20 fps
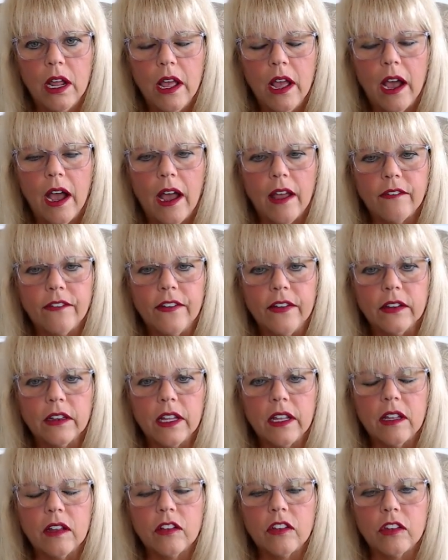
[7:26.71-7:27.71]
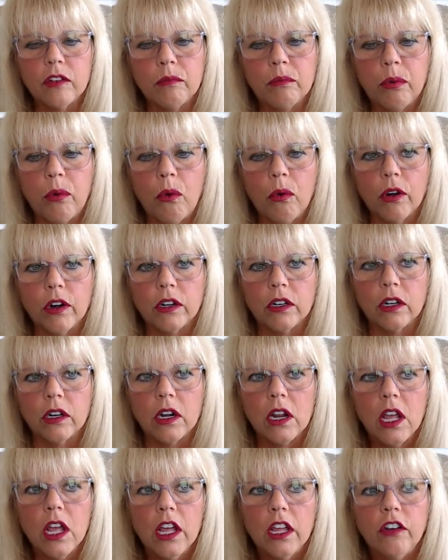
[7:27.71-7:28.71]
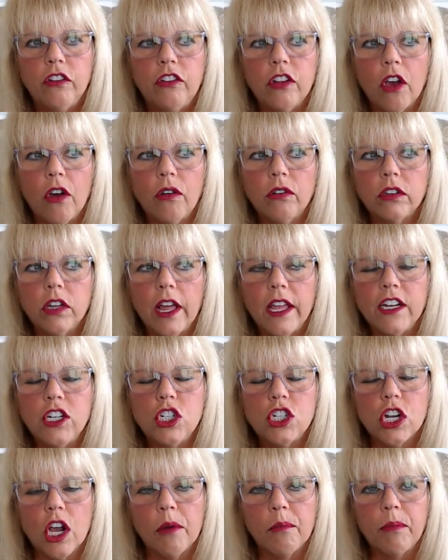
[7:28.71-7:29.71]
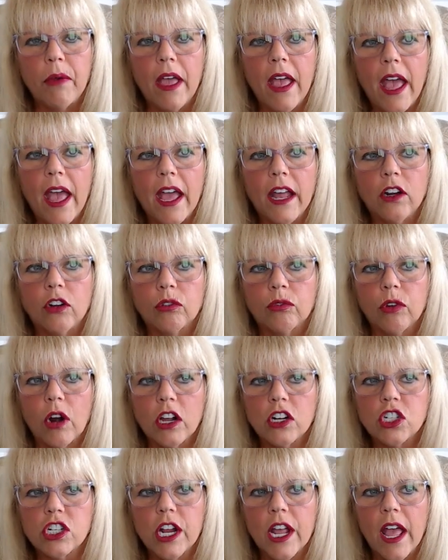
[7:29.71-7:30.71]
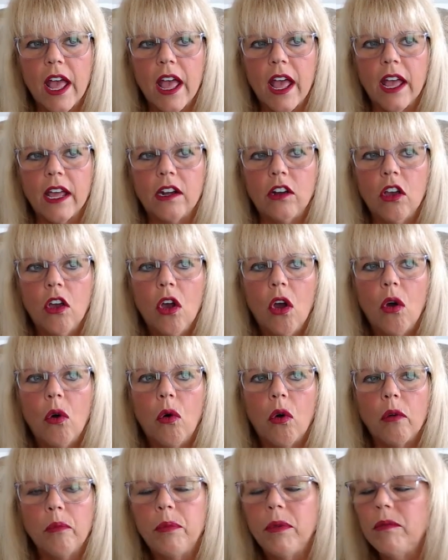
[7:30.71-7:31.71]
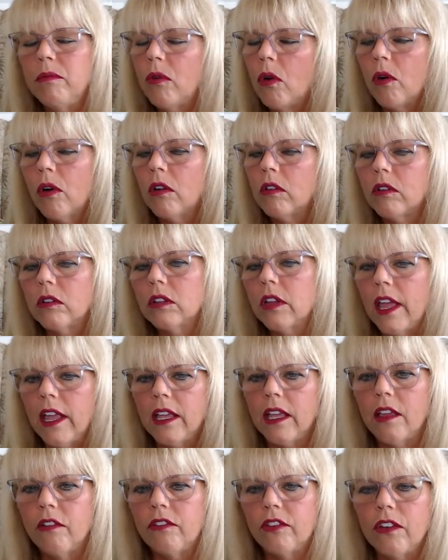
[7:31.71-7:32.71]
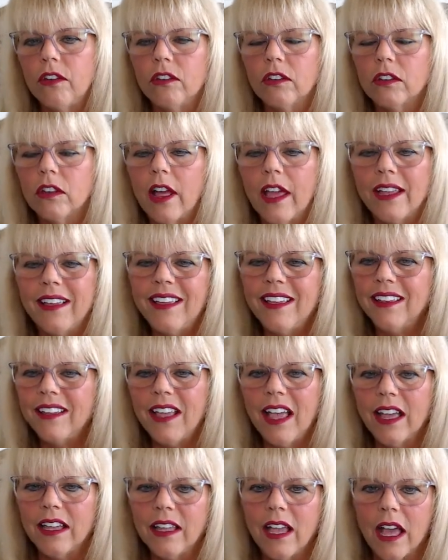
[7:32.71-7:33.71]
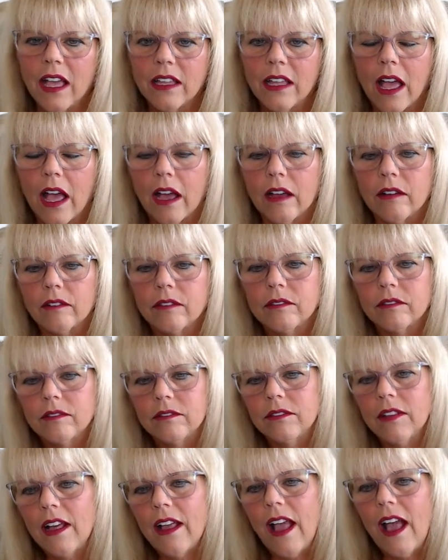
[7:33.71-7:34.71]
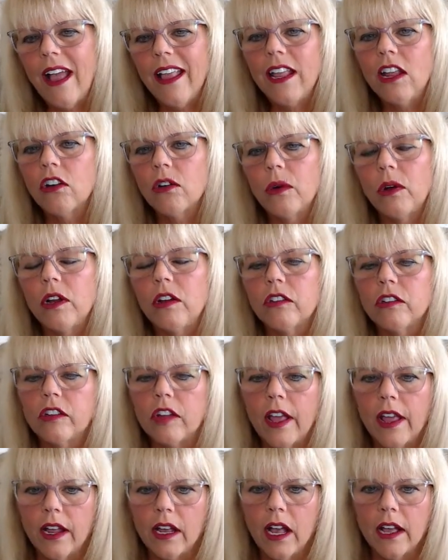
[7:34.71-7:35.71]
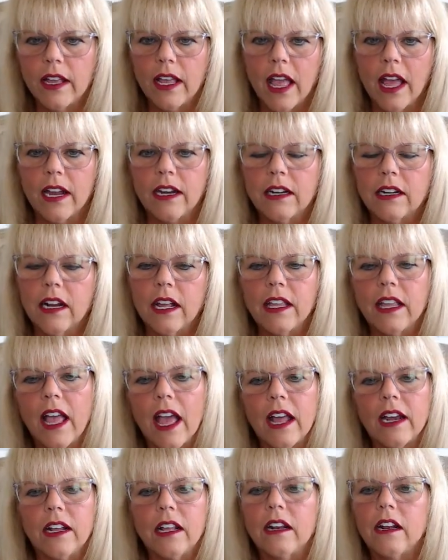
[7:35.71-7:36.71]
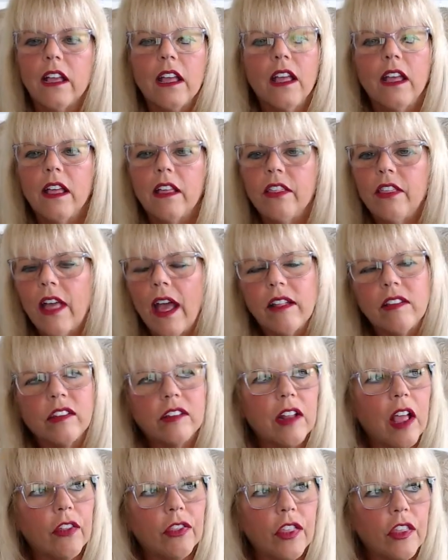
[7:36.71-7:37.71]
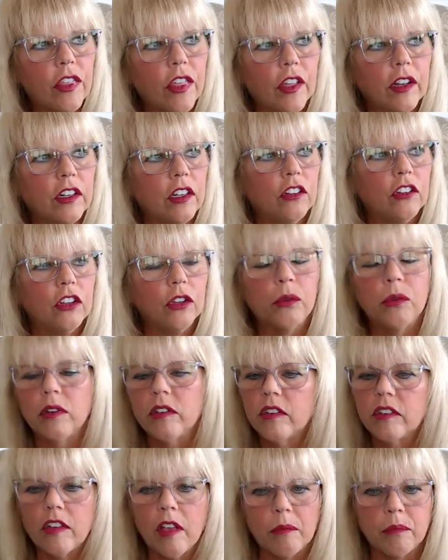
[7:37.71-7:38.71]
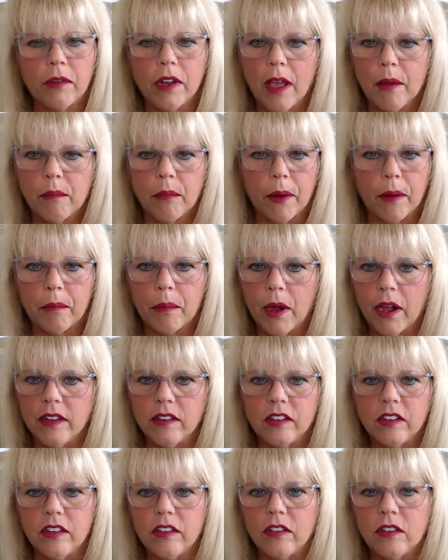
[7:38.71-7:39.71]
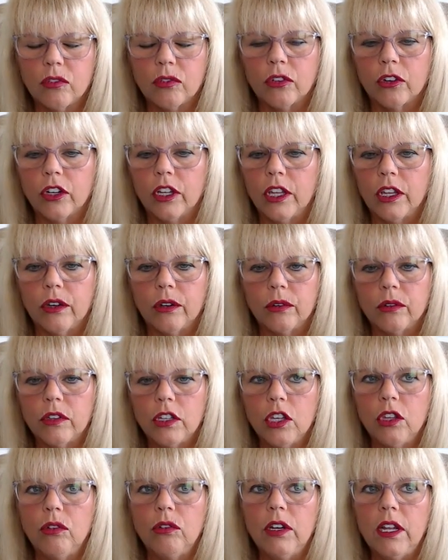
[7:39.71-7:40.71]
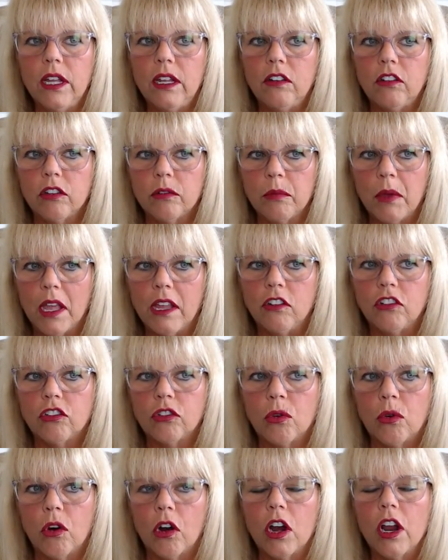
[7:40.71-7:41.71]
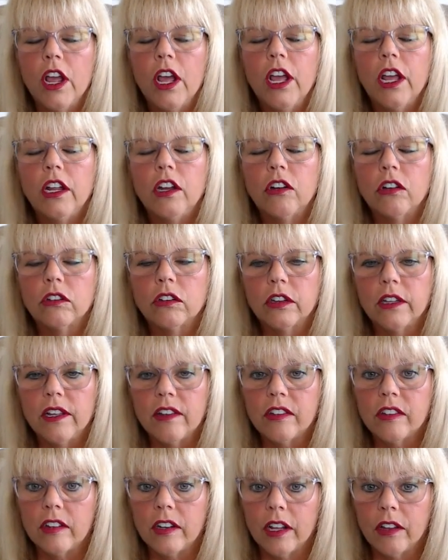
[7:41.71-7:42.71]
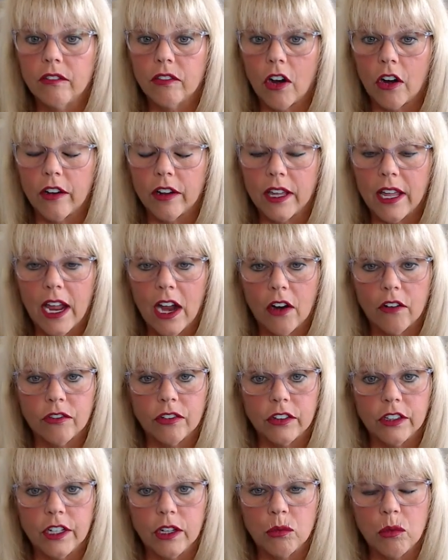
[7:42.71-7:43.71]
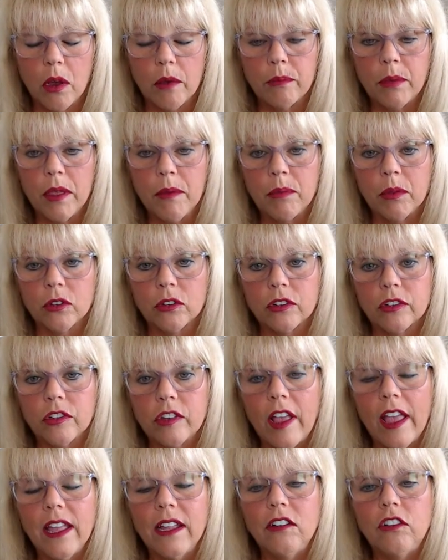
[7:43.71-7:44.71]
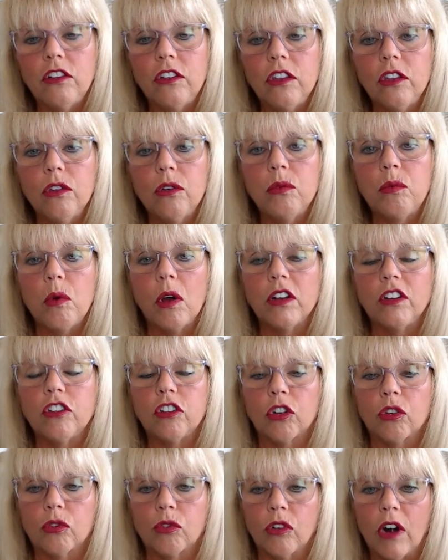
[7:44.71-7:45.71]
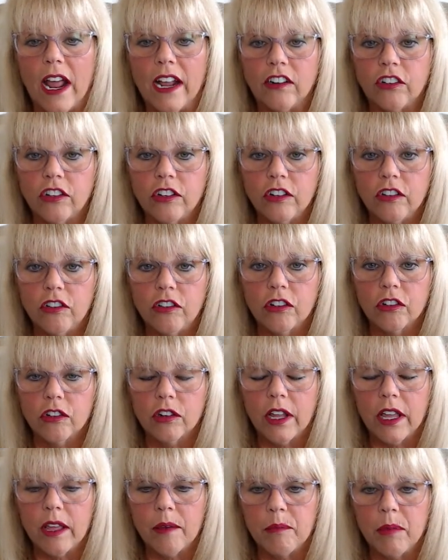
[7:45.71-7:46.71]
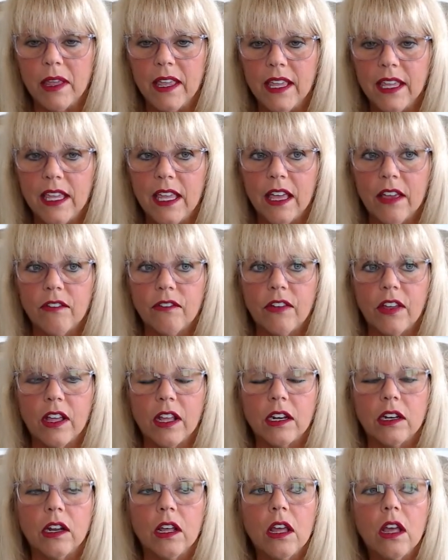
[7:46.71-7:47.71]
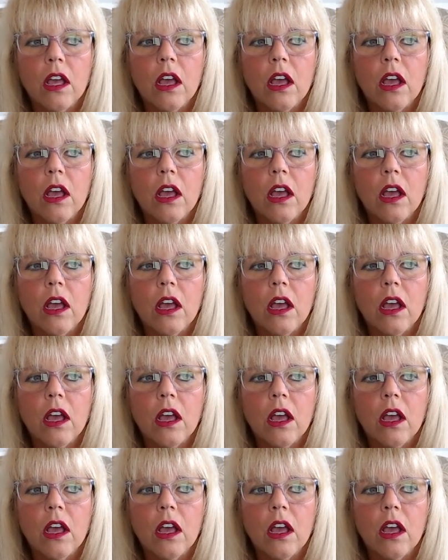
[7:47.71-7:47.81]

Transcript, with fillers: I feel like it's important. Don't like jump ahead or rush ahead or be, or like if you're like, yeah, yeah, yeah, yeah. I, I hear what you're saying. I get it. I get it. That's not the thing to do in September, Pisces, for you. You need to make sure you're listening very carefully to what people are saying to you, what directions you're get, being given.